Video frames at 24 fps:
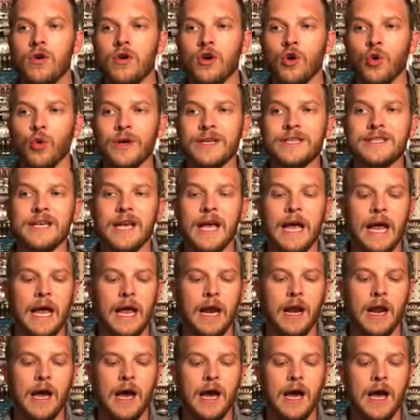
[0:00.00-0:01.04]
who was
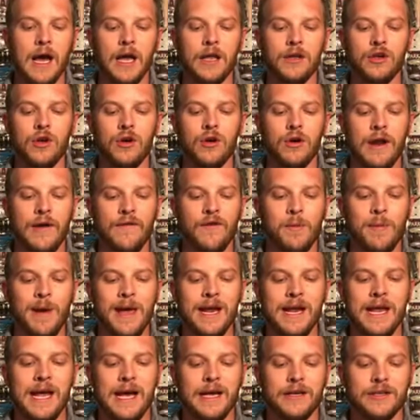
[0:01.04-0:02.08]
saying you don't have a
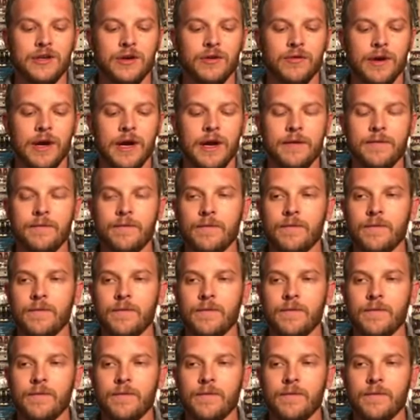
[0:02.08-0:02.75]
baitcaster, right?